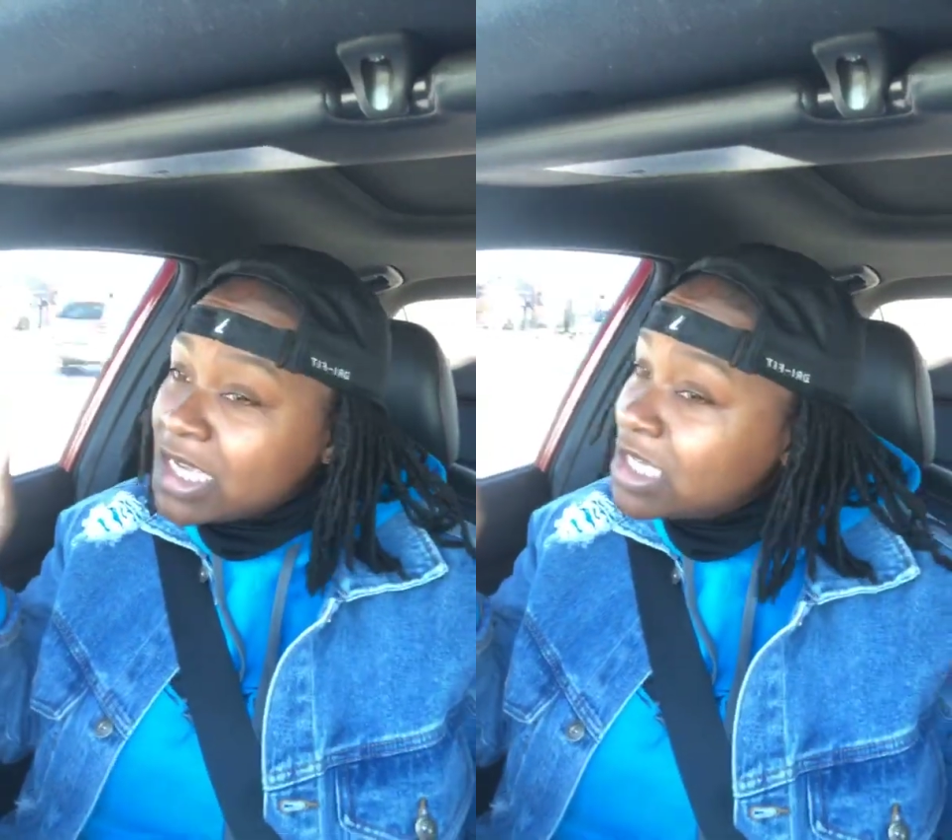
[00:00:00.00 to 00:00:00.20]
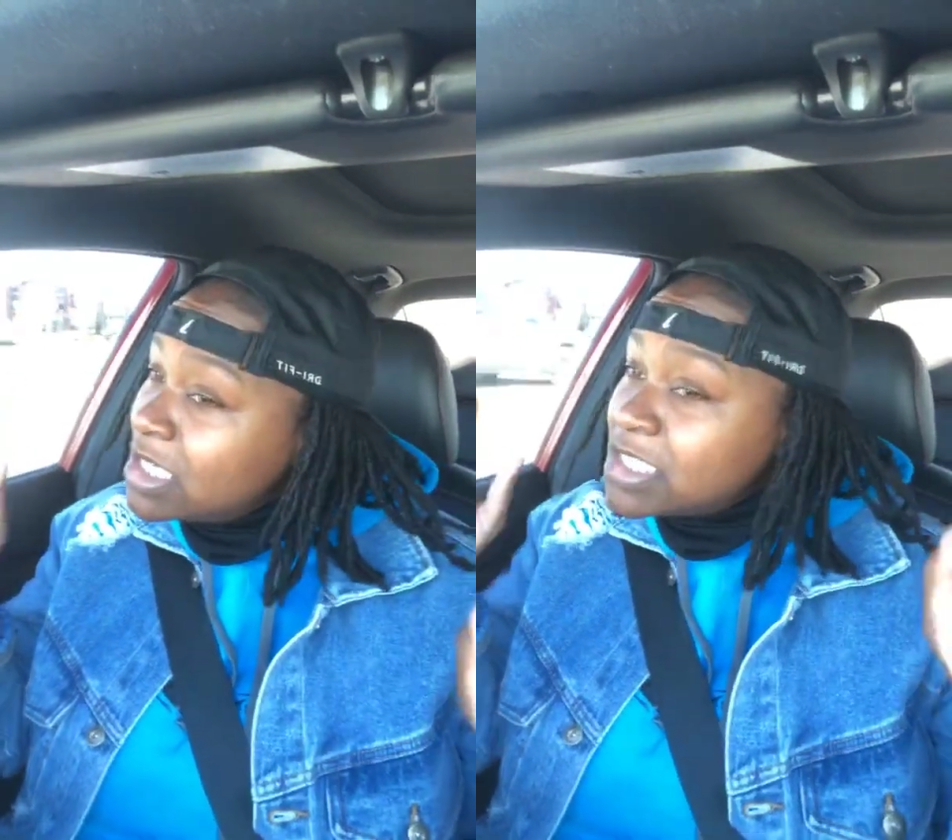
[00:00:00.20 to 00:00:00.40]

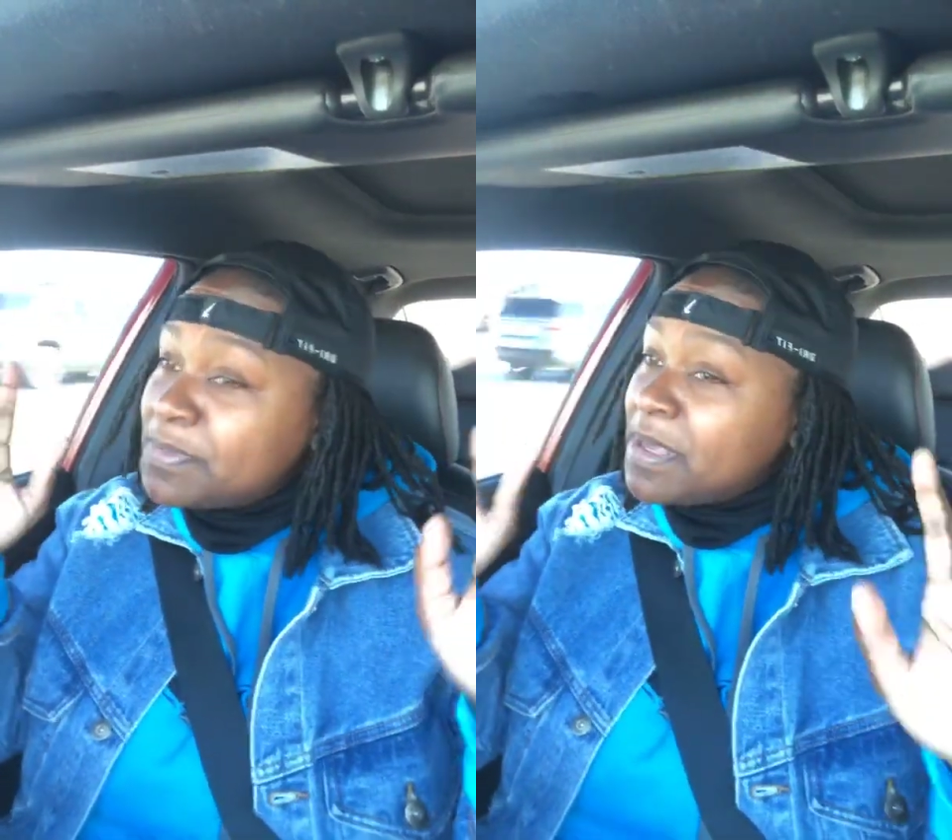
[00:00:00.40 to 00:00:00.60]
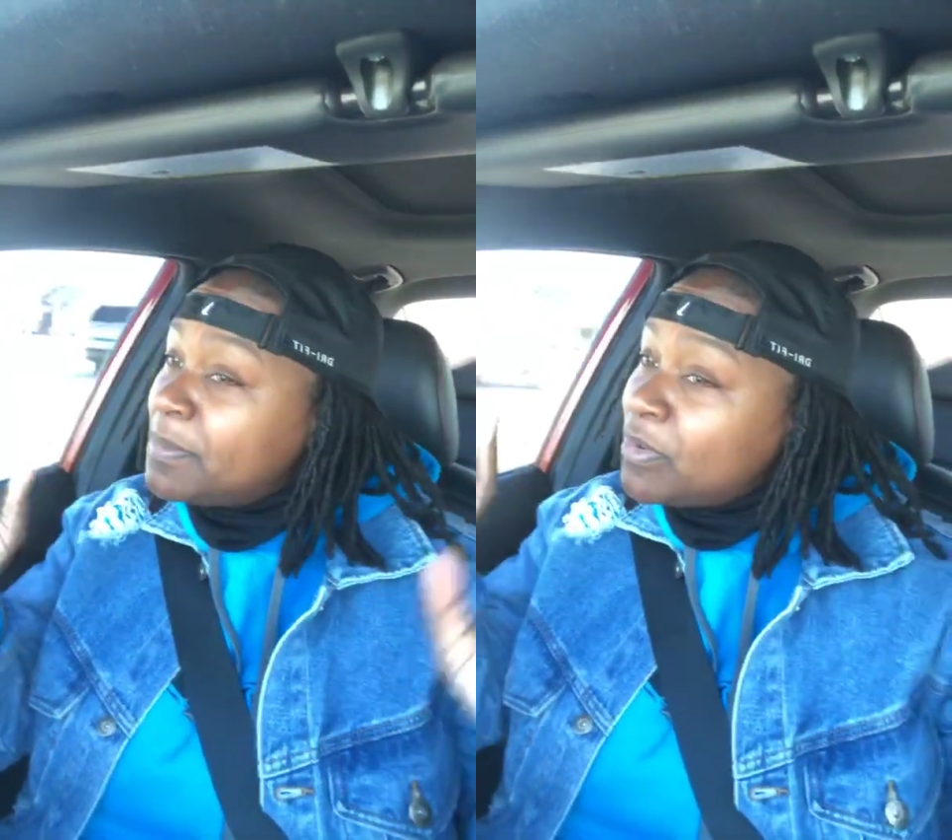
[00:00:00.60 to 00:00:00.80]
Because
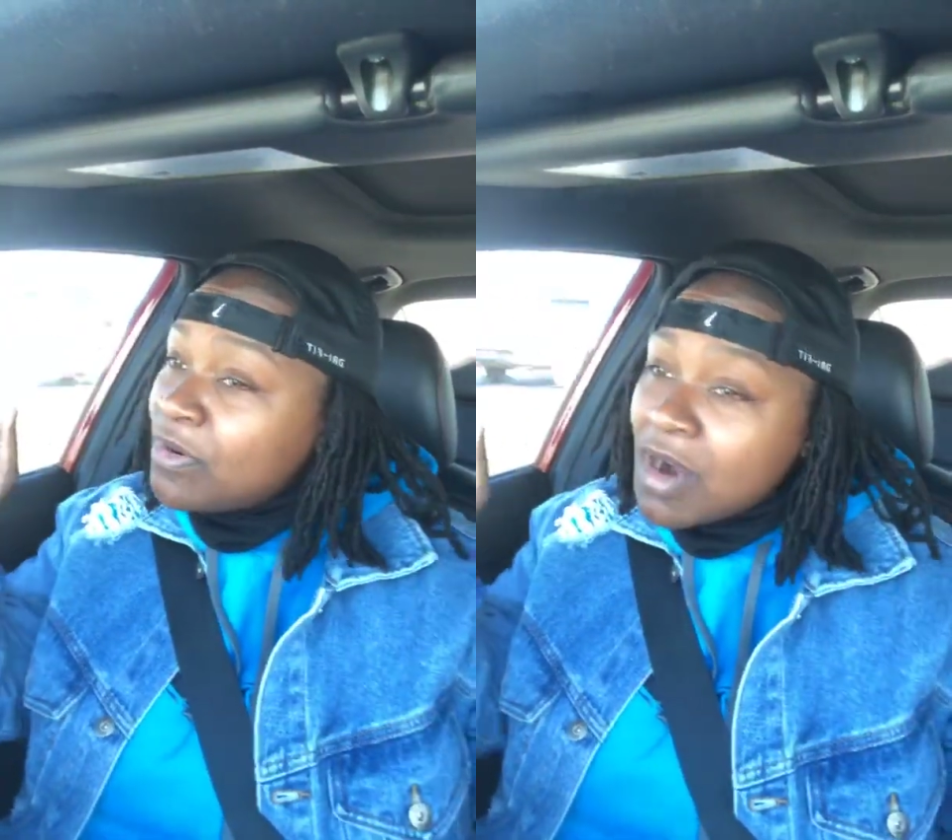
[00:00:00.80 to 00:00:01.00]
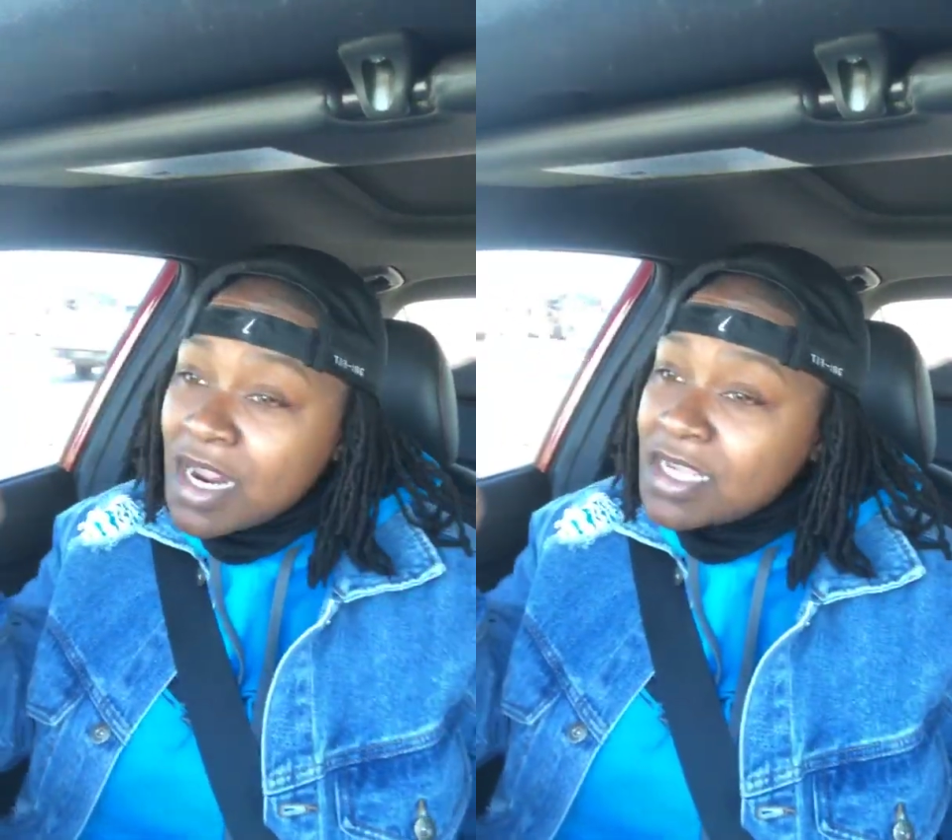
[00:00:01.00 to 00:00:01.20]
people
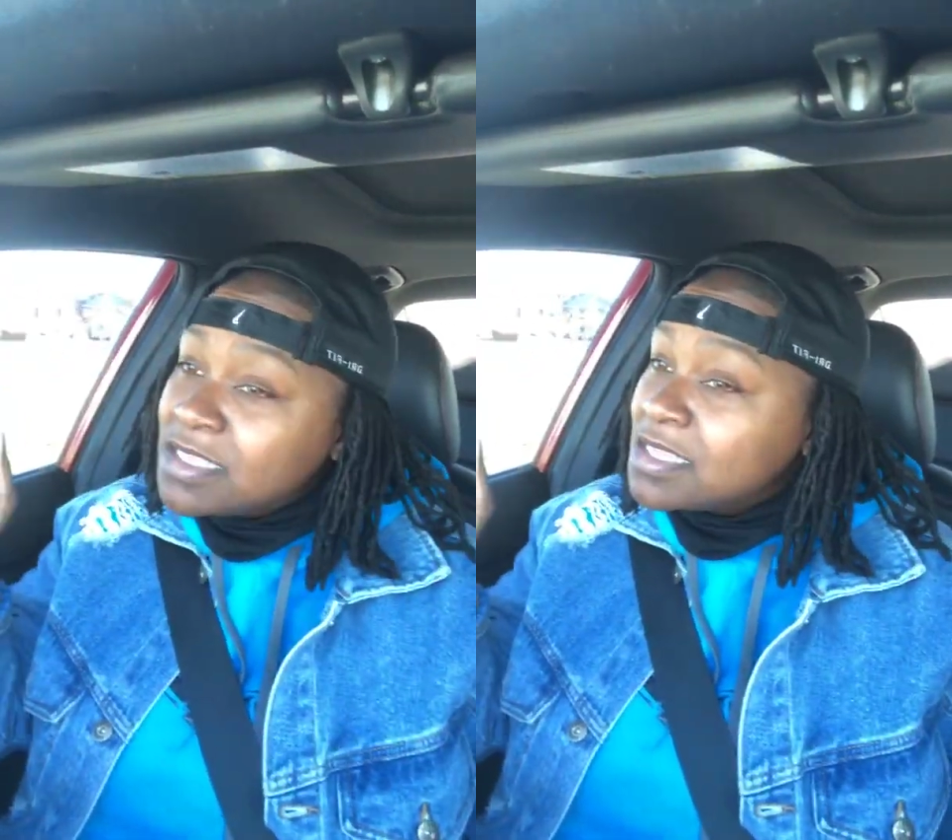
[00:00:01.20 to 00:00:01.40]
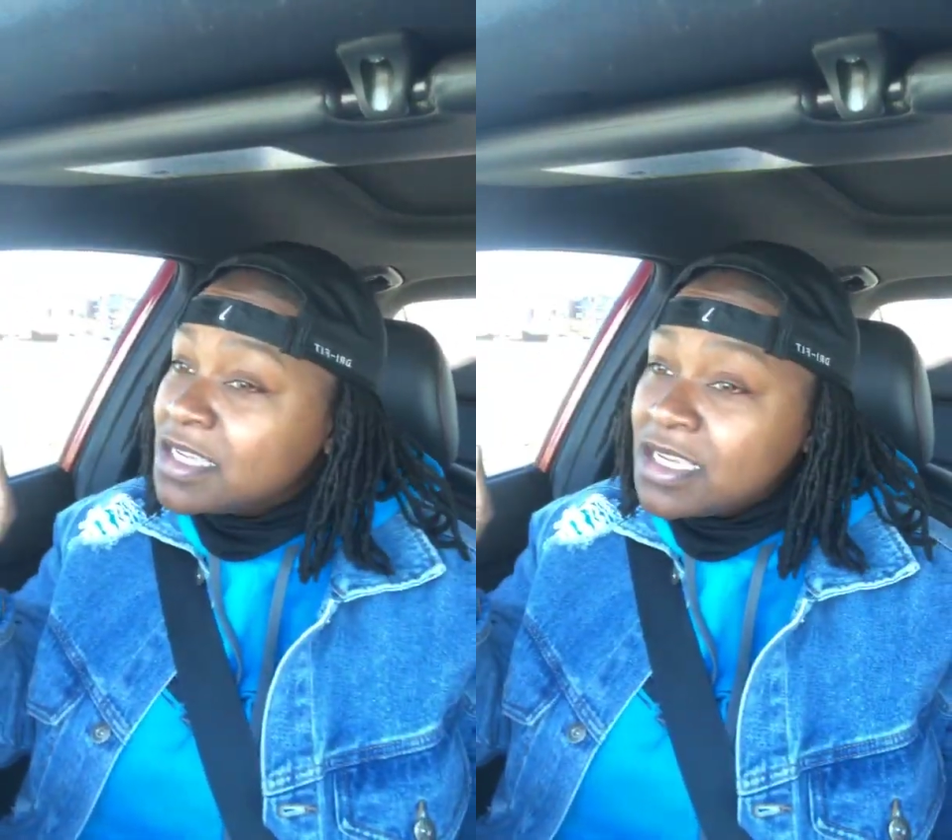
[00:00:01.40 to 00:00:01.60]

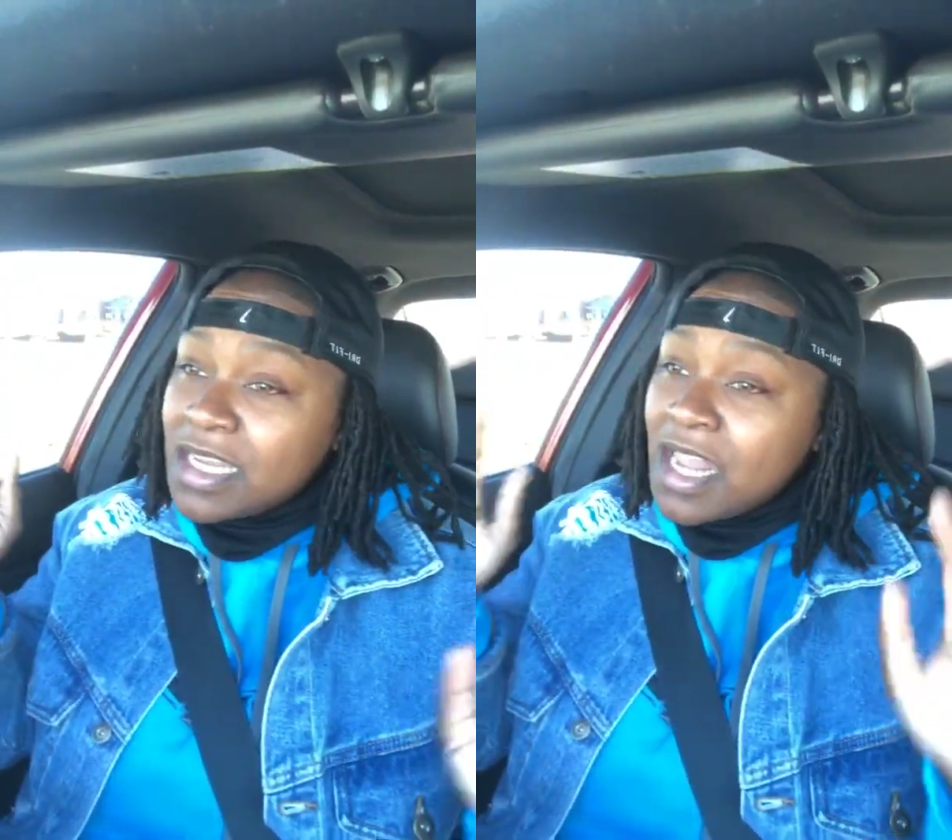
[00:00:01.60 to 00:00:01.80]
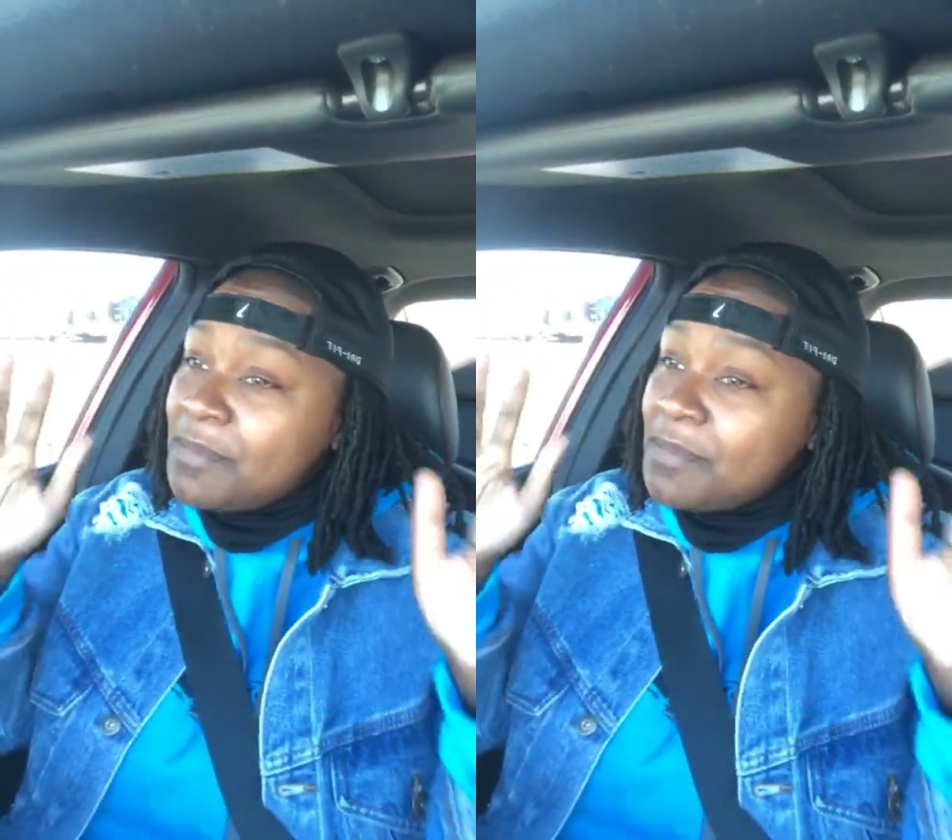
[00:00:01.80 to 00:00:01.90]
crazy and